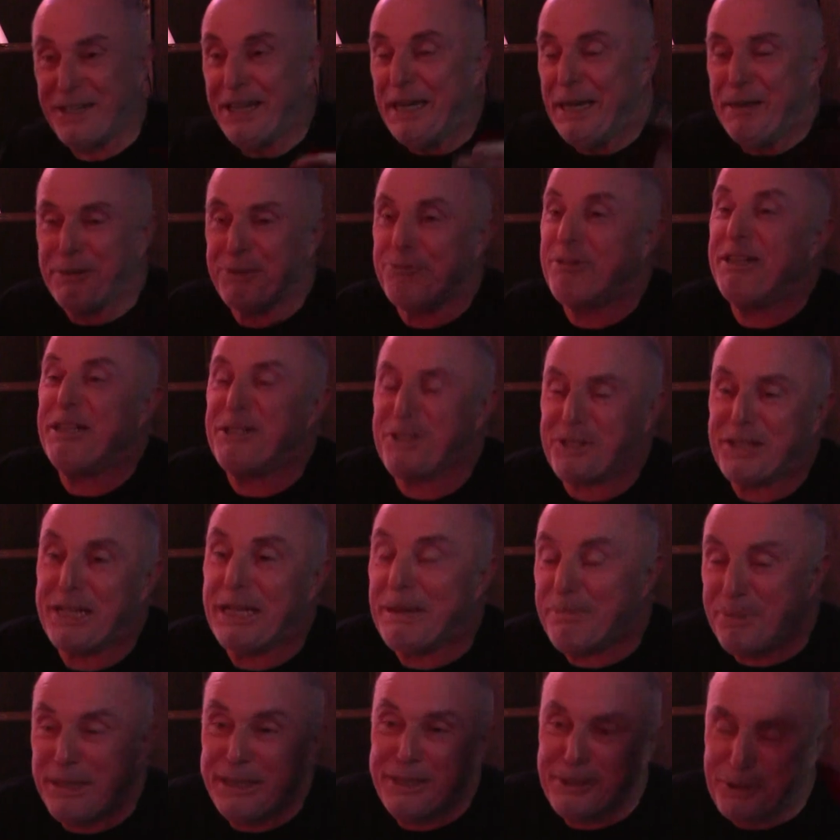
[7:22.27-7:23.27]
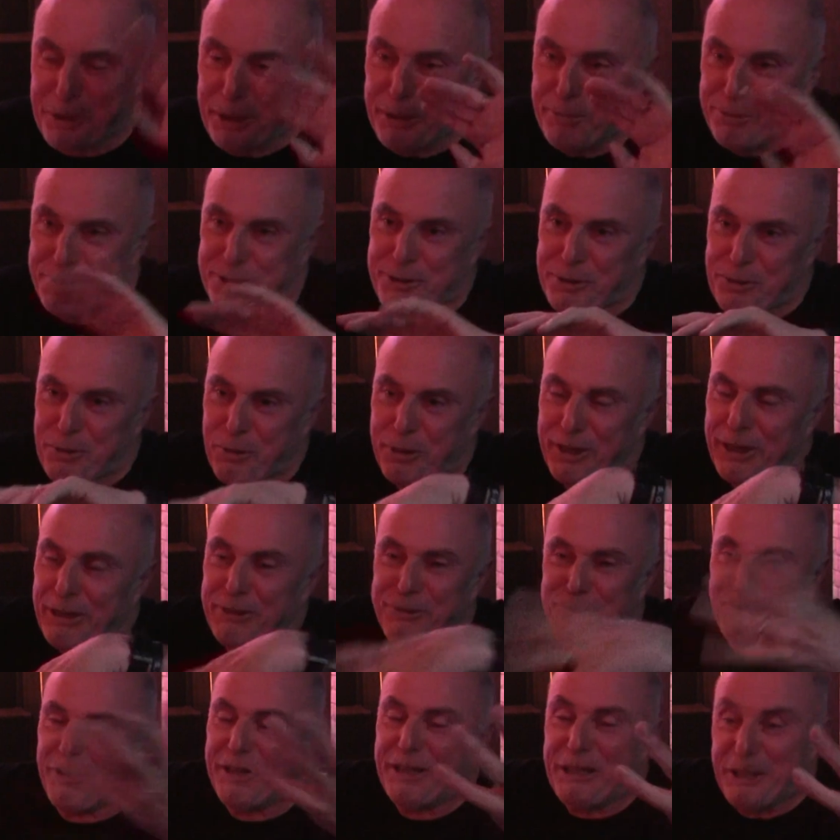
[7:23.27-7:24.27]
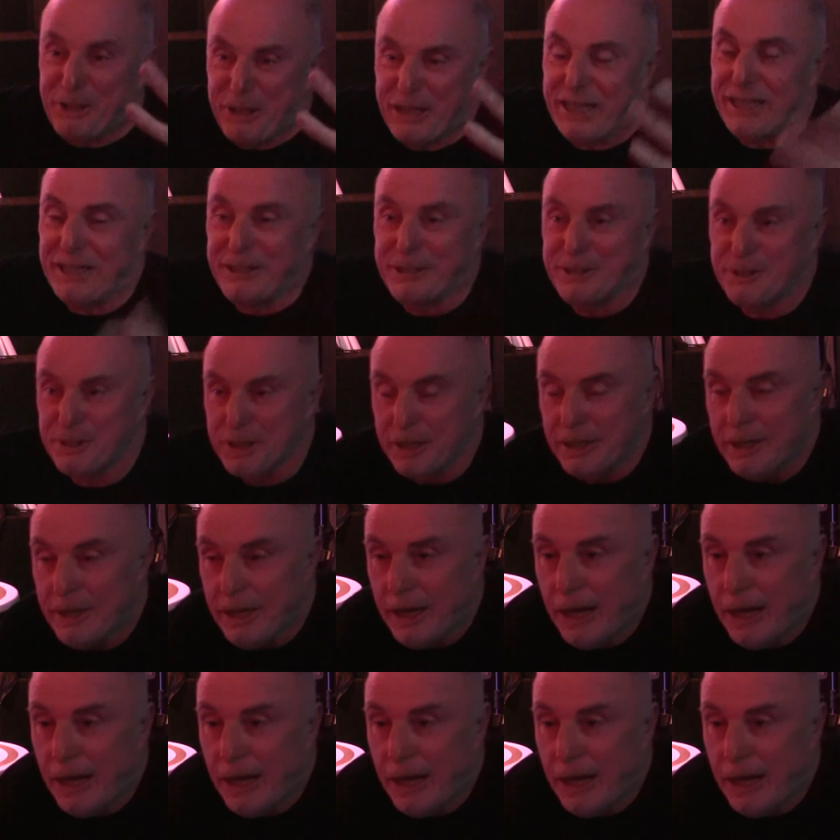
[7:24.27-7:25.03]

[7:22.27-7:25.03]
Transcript: It was really silly, but it was just one of those funny things.